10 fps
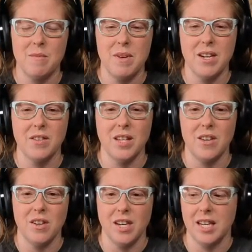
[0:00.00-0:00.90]
here that
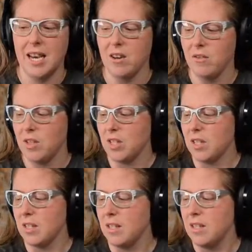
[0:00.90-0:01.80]
you cut out.
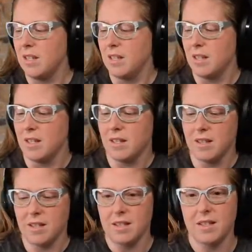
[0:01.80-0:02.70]

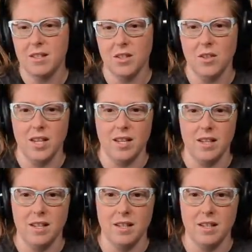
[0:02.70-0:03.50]
So then